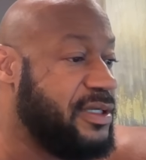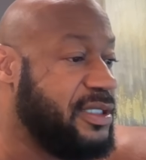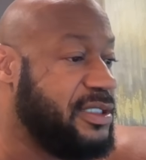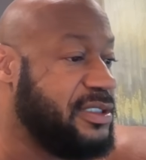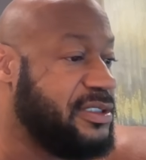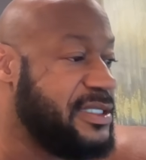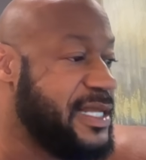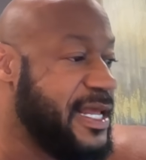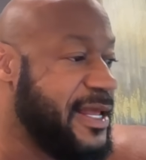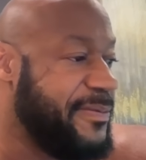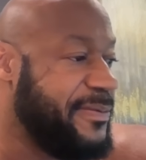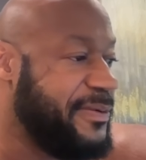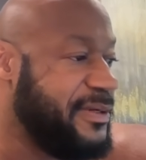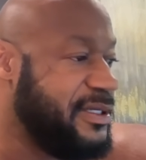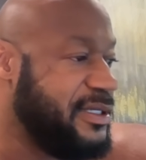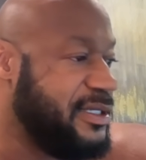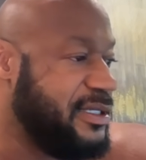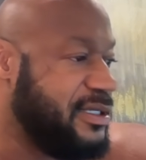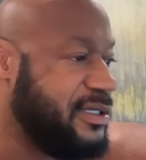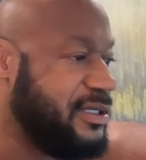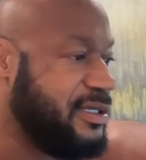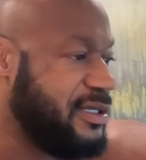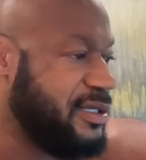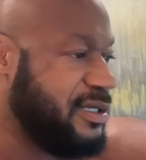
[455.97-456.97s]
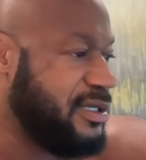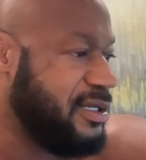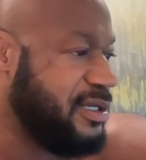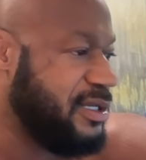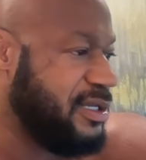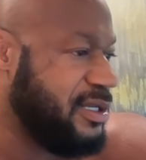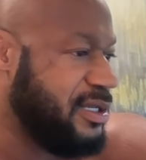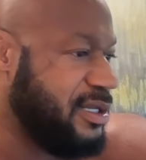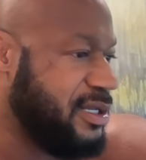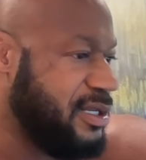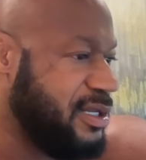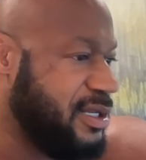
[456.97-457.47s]
This happened
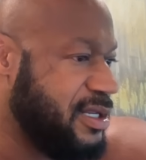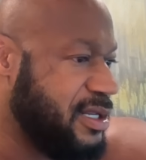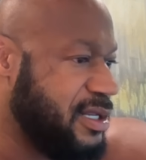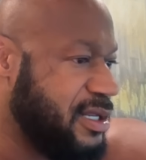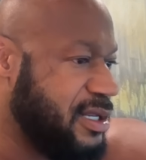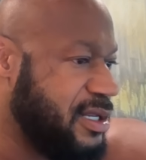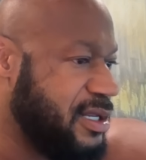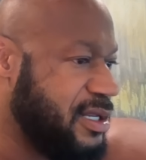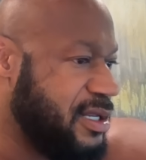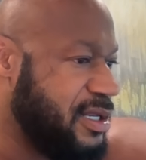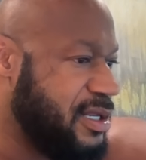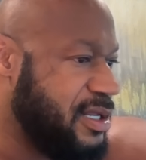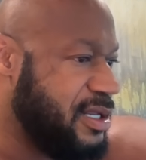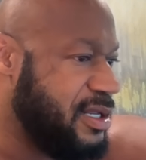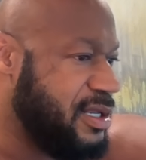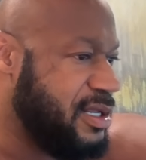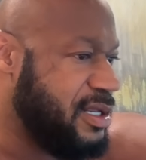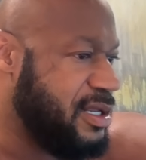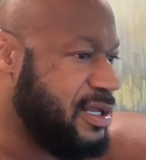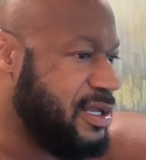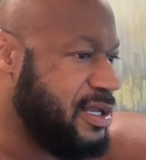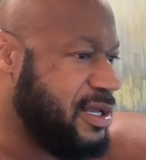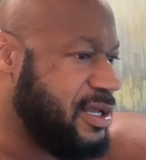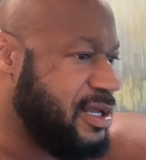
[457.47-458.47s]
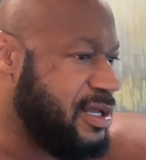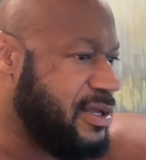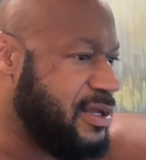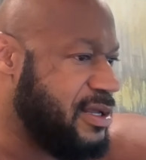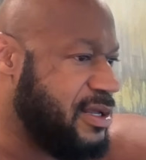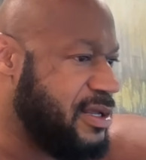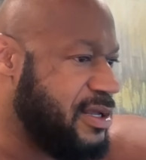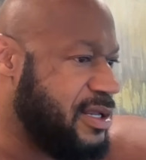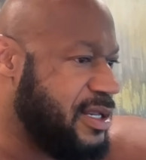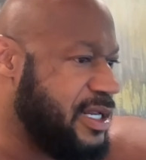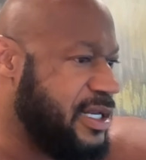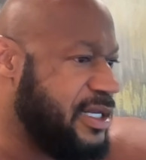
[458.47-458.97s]

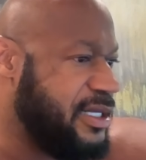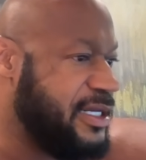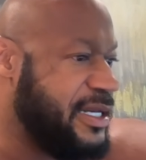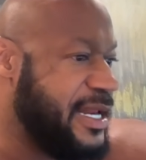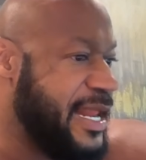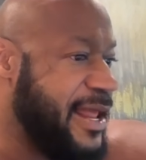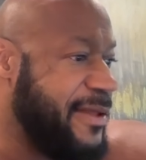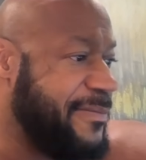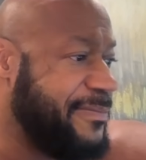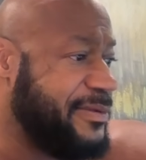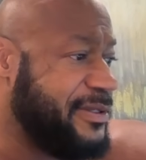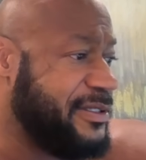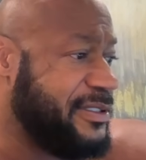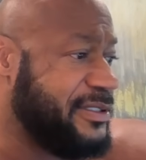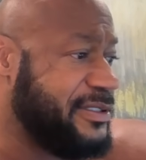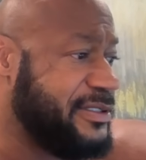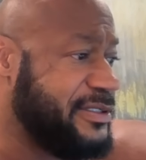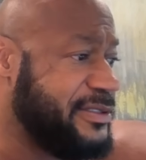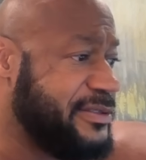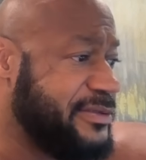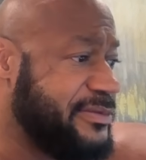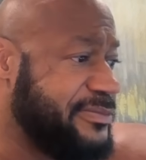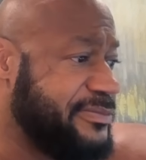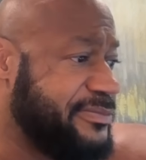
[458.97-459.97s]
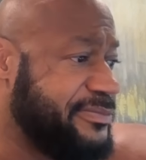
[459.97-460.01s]
in Indianapolis.